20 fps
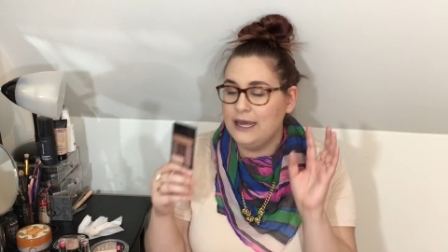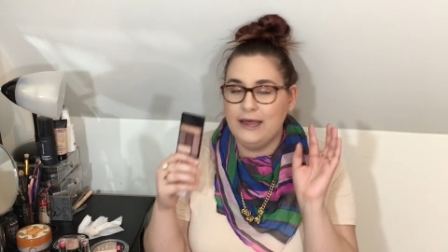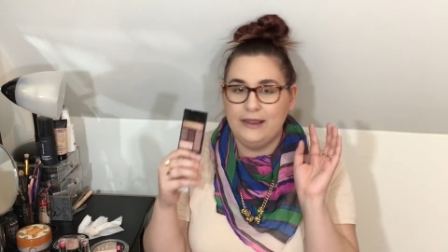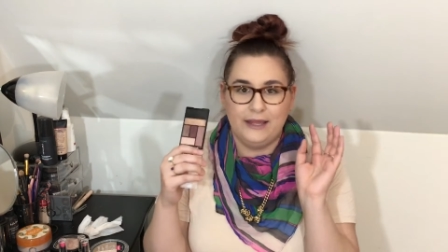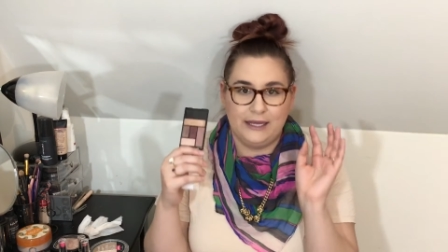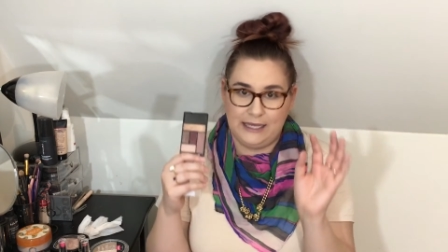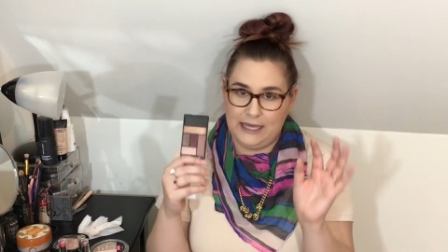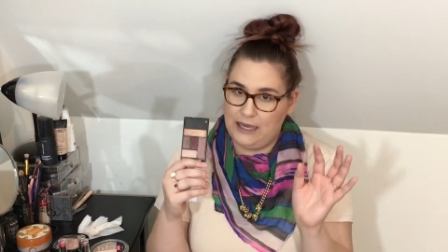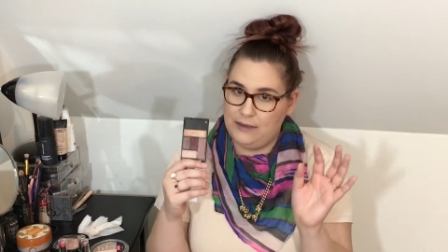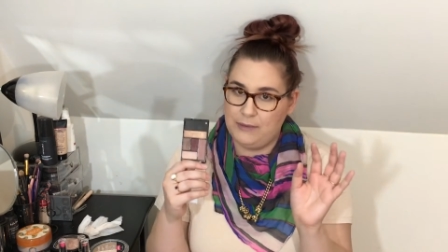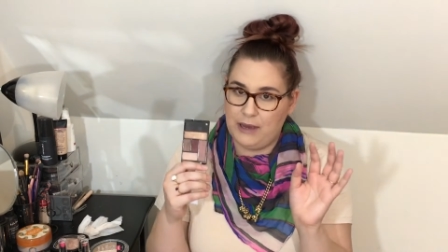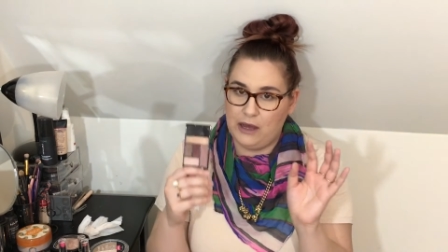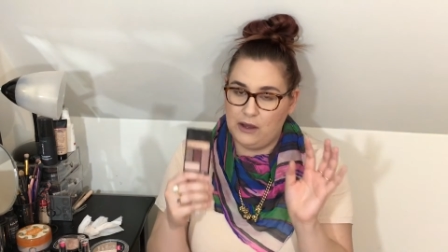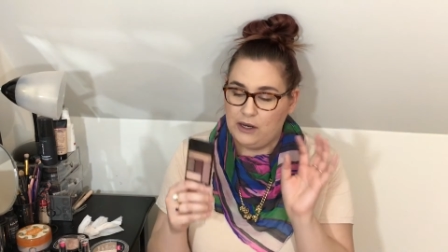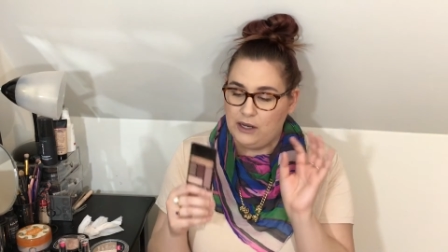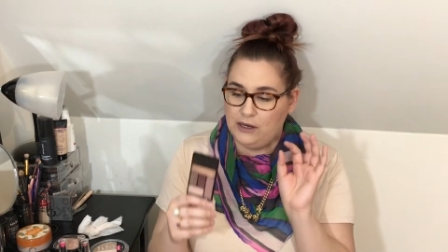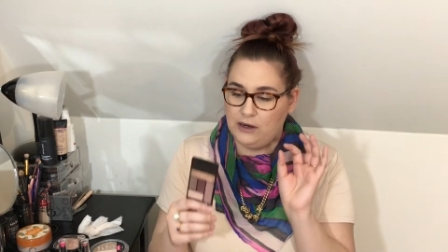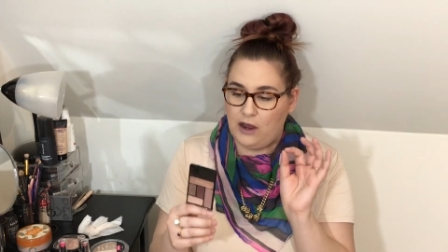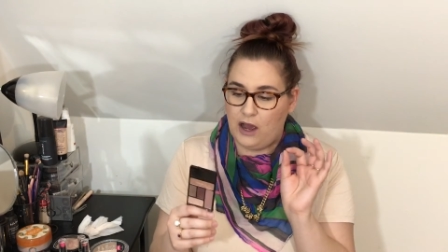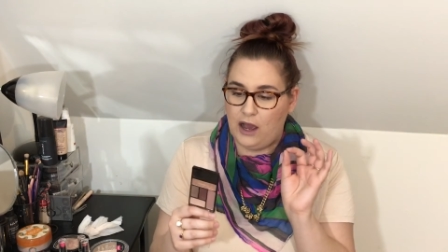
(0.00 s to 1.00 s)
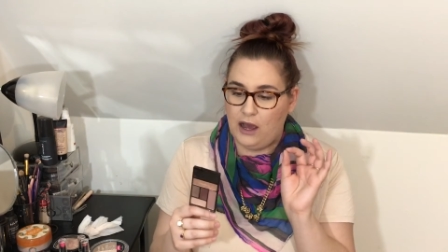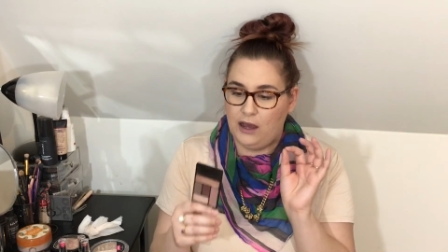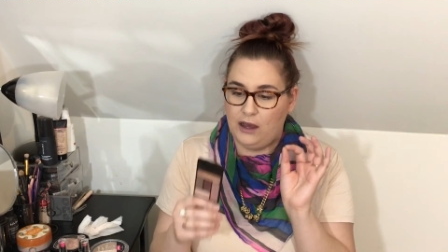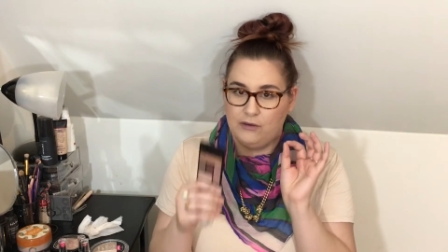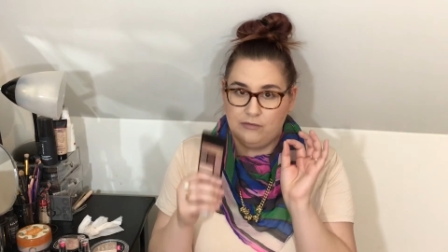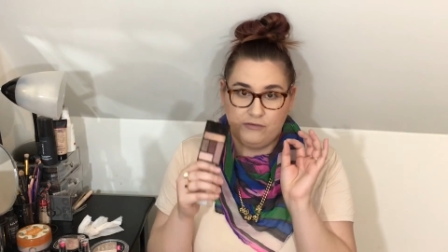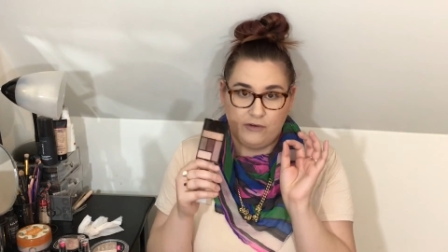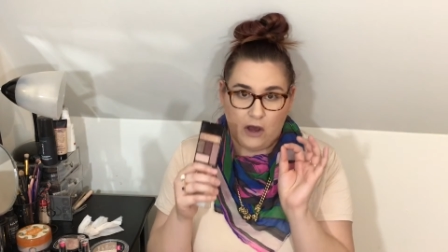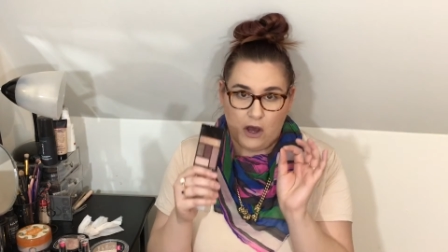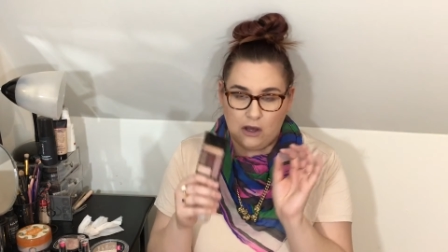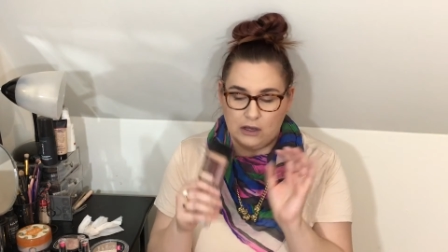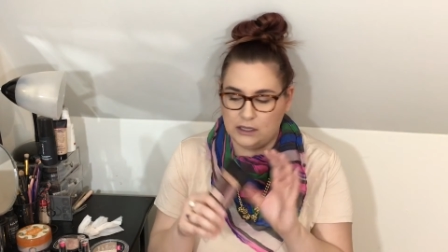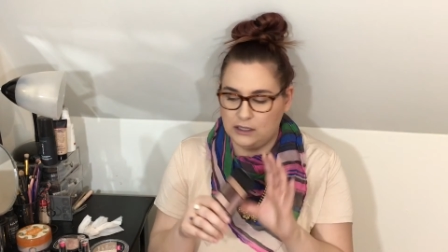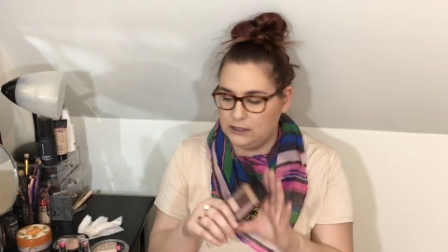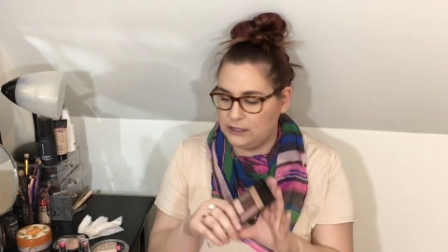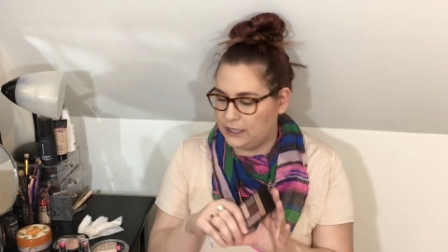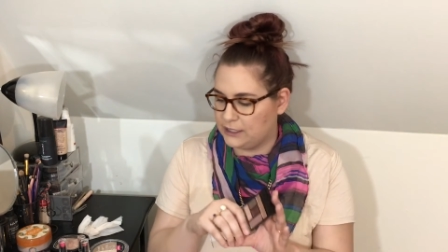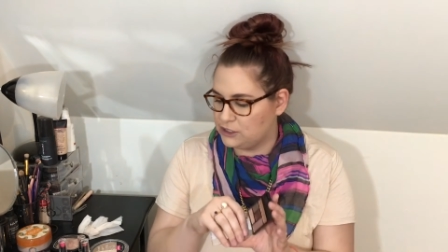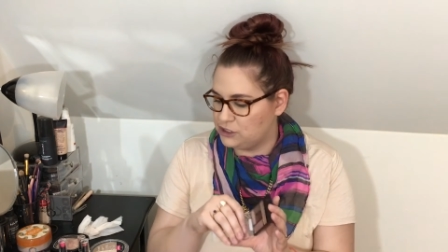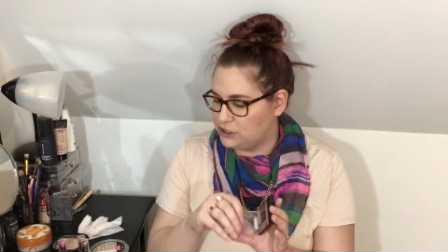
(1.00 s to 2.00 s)
that came out in a fall
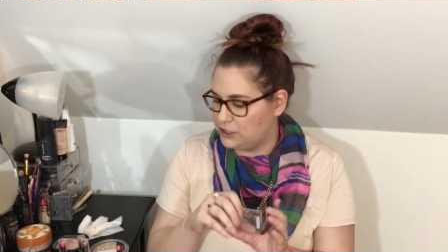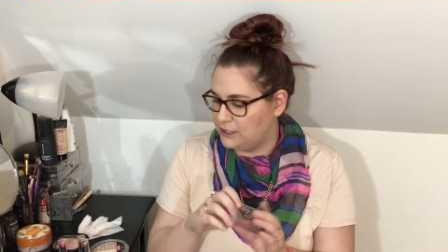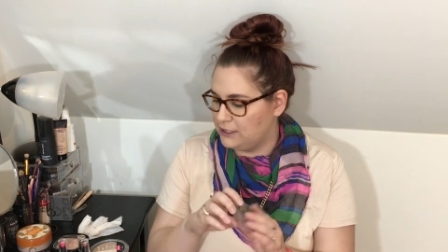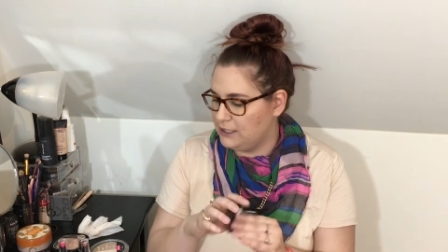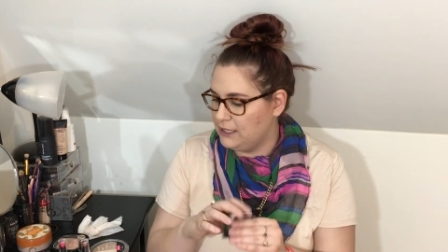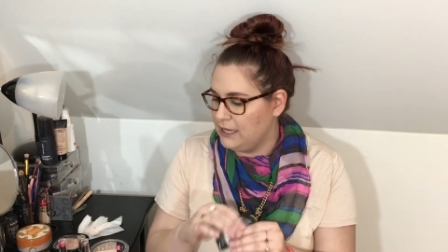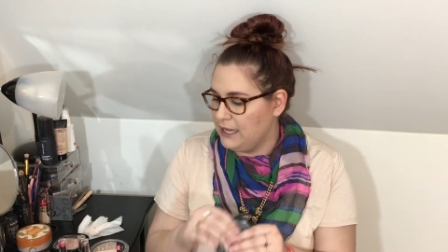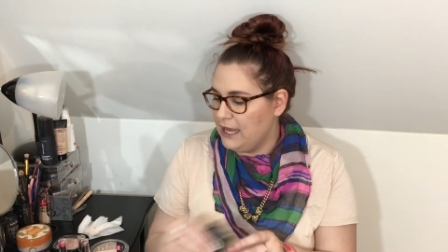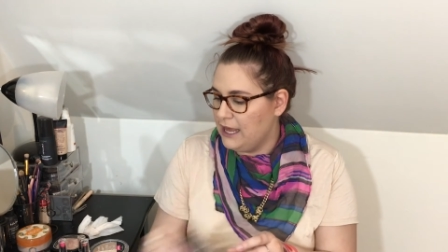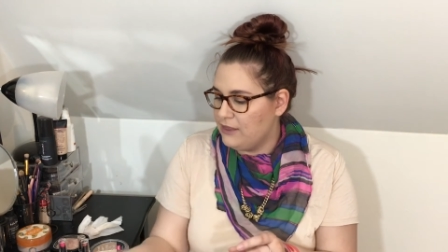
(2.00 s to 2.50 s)
collection.